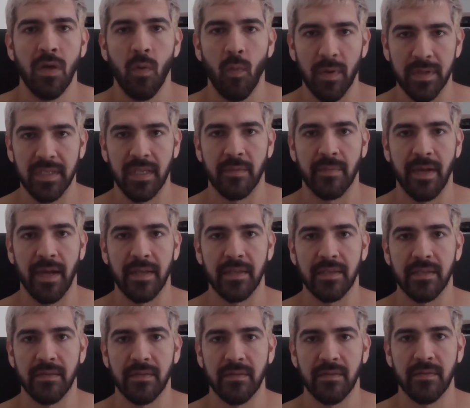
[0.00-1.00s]
What's up,
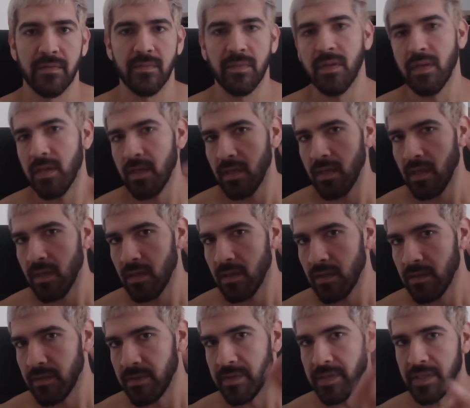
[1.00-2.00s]
guys?
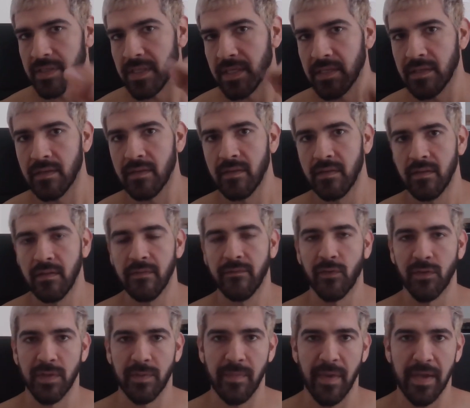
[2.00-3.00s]
This is
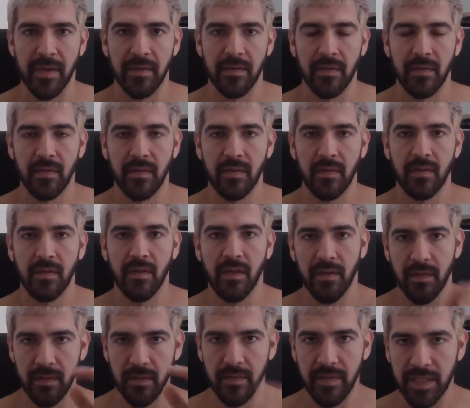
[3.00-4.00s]
for the men.
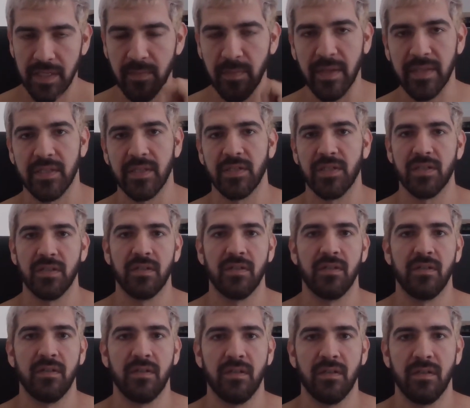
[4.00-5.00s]
This message
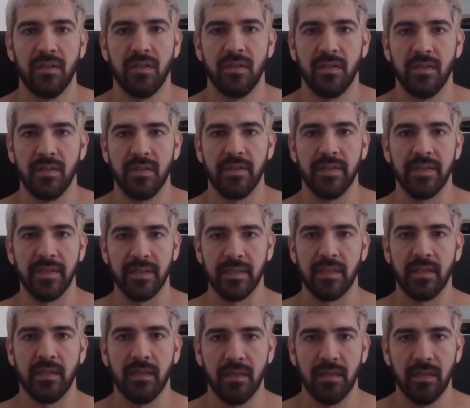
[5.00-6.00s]

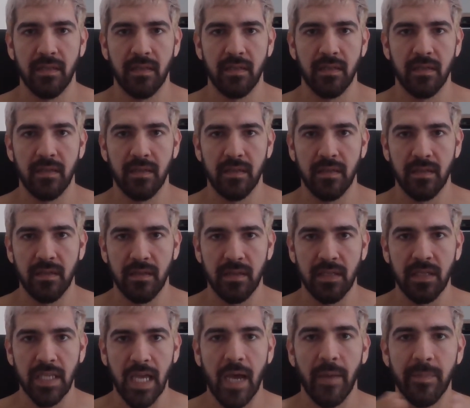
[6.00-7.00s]
is
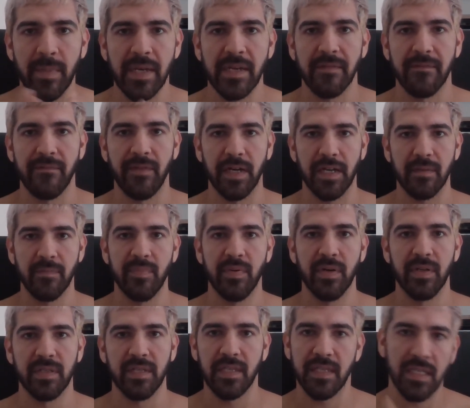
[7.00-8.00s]
stop being a fucking
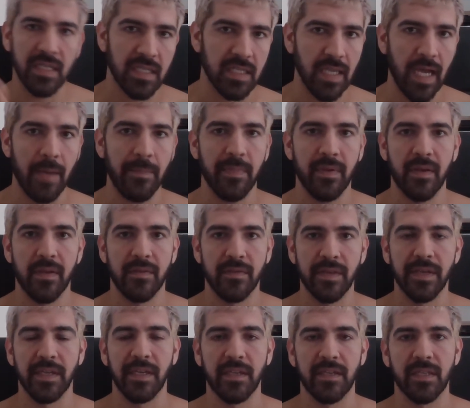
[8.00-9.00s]
pussy. Stop
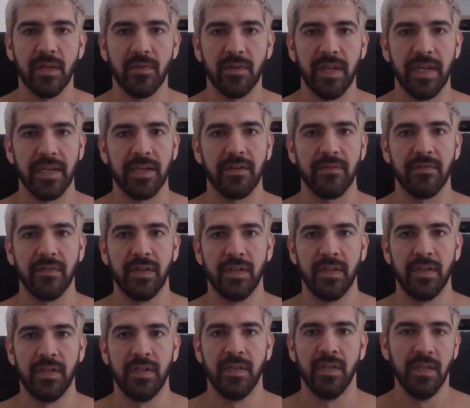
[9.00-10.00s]
thinking so negative.
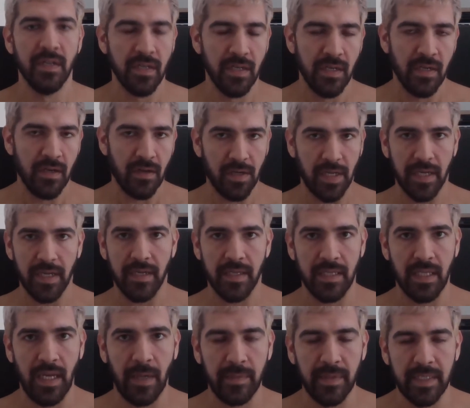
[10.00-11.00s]
Okay,
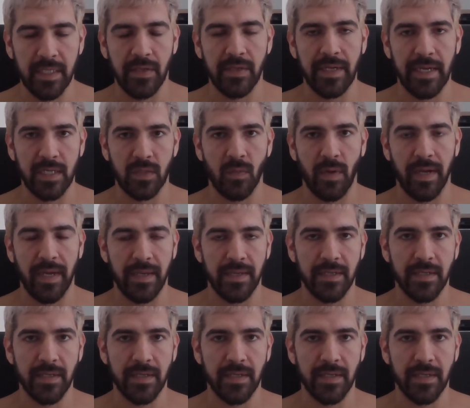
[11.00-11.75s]
and I'm gonna tell you guys why.